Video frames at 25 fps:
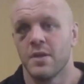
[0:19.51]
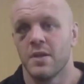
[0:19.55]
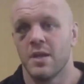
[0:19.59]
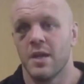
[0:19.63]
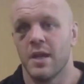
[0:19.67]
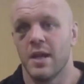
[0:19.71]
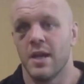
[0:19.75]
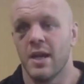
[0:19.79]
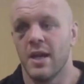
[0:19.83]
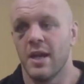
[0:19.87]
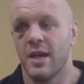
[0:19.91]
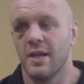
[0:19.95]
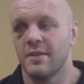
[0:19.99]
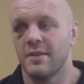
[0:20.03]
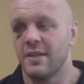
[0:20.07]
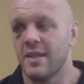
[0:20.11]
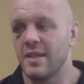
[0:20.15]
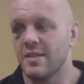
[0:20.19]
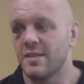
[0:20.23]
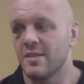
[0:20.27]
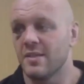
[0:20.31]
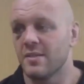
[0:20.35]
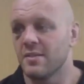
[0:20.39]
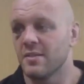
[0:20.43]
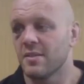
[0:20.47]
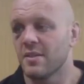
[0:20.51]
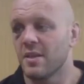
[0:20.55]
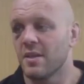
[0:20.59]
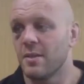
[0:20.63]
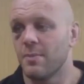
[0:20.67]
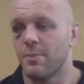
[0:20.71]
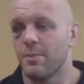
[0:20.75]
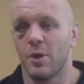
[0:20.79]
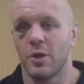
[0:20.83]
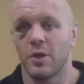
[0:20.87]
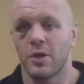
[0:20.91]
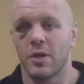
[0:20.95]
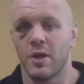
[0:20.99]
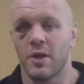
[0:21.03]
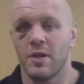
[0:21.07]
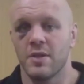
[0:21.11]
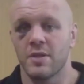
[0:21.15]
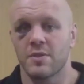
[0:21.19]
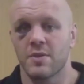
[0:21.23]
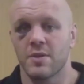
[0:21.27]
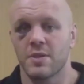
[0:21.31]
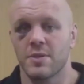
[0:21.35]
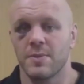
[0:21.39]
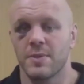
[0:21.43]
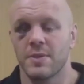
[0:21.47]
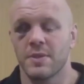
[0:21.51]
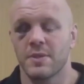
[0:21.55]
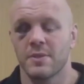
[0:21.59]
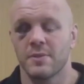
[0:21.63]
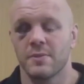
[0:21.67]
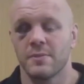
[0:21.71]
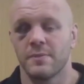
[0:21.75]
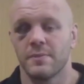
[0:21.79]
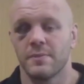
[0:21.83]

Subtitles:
a decent kind of block going into Christmas.